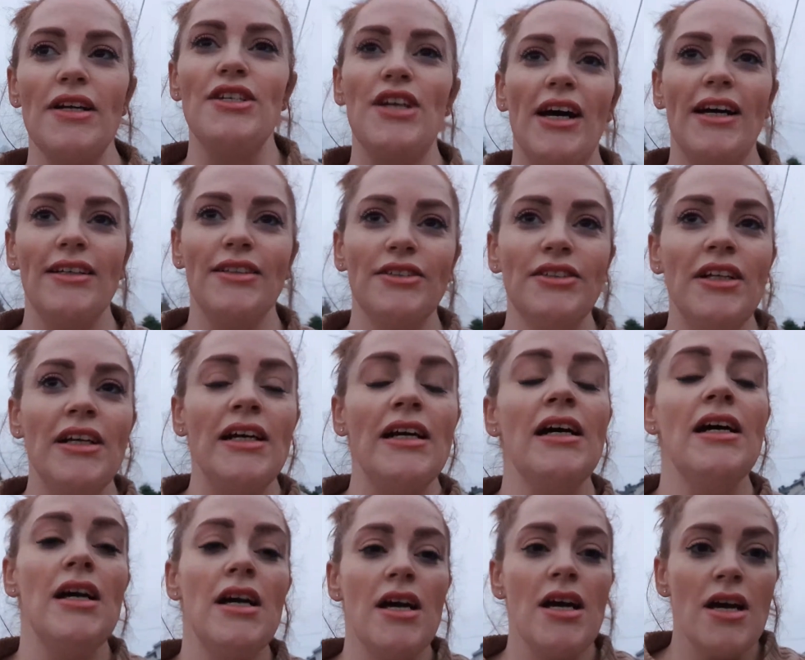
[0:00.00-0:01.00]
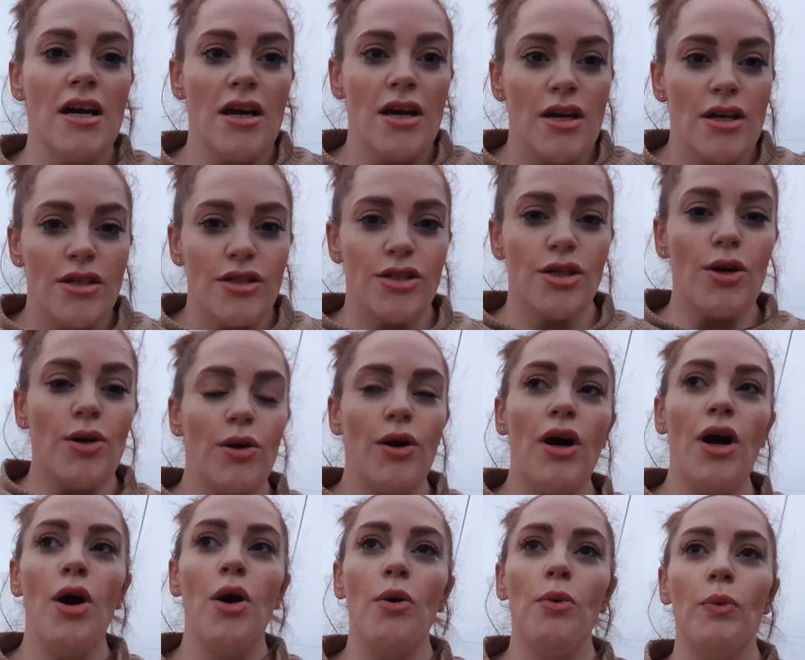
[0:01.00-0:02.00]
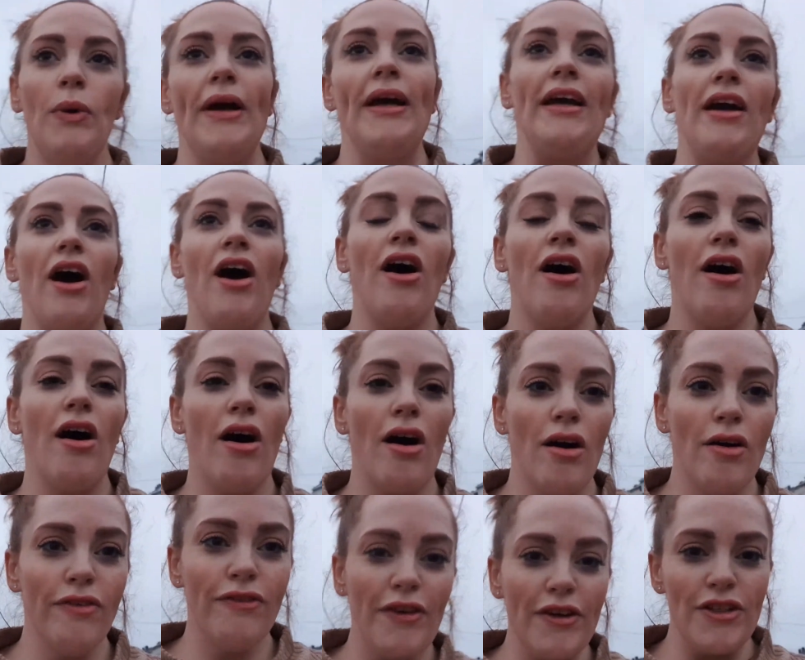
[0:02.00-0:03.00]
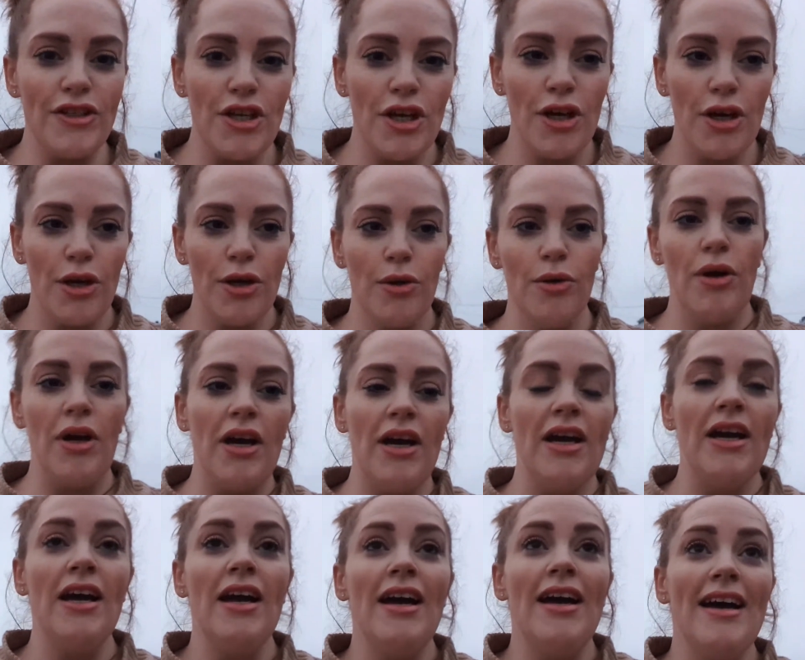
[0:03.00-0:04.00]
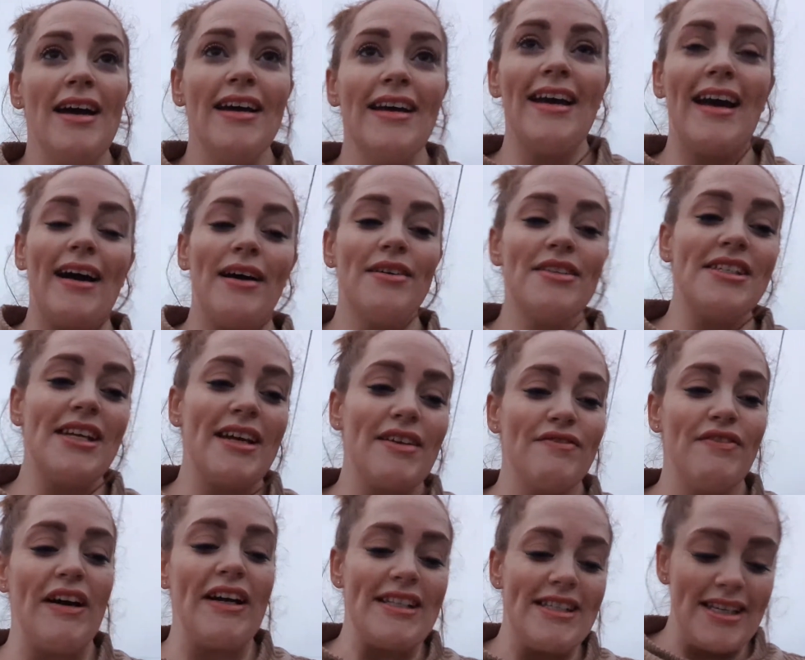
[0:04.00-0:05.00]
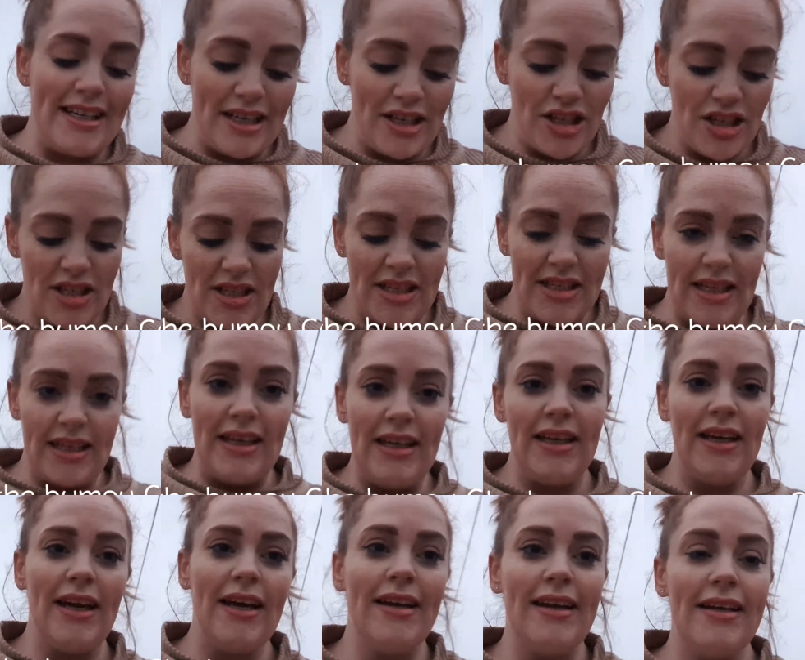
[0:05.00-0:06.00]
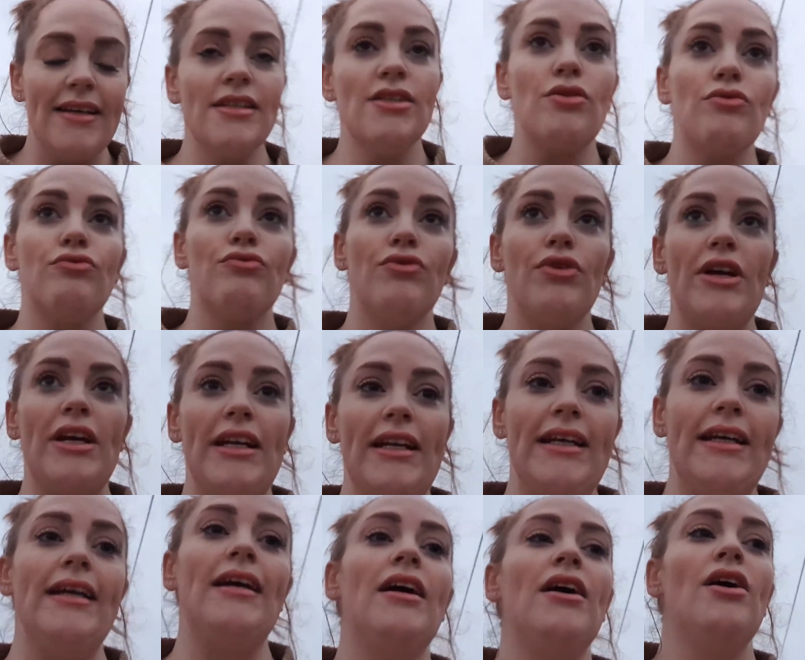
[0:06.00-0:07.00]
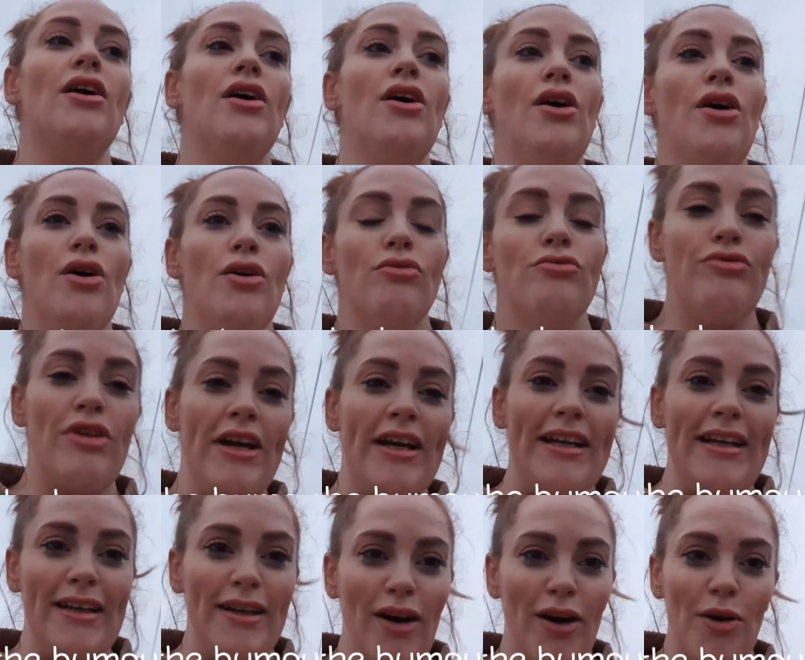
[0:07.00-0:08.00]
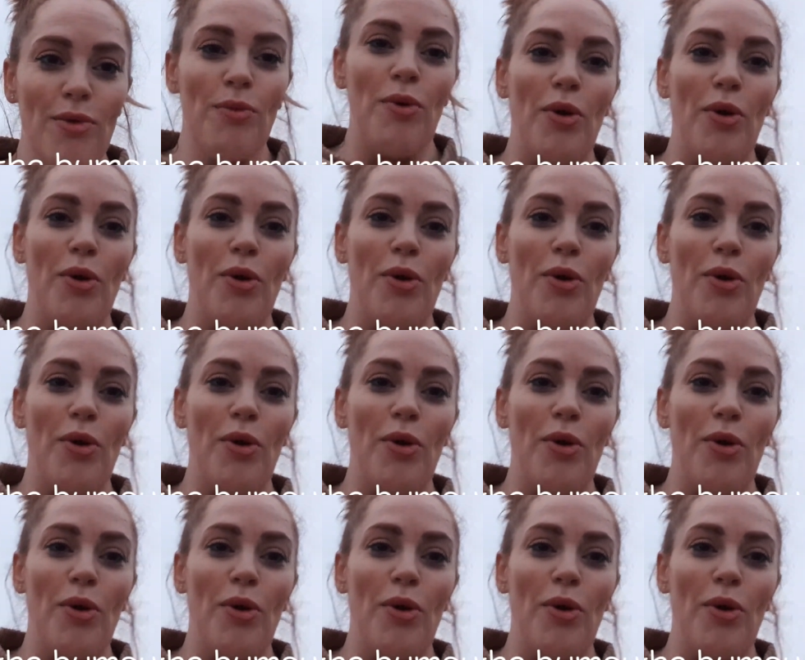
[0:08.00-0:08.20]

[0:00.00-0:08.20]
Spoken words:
channel. So we are off to get our second vaccination today, and it is a really, really long